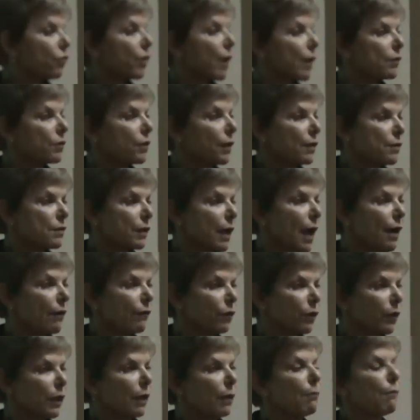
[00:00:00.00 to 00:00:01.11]
director has kind of
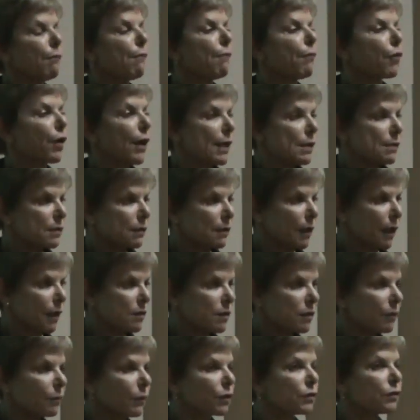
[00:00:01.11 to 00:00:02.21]
really embraced
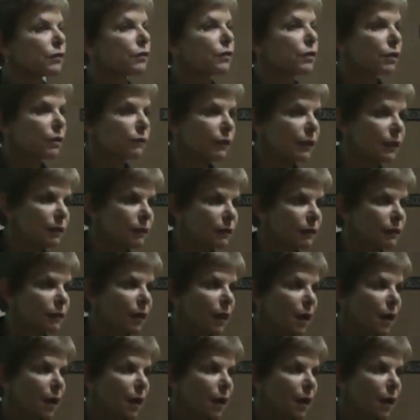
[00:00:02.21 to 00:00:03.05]
customer service.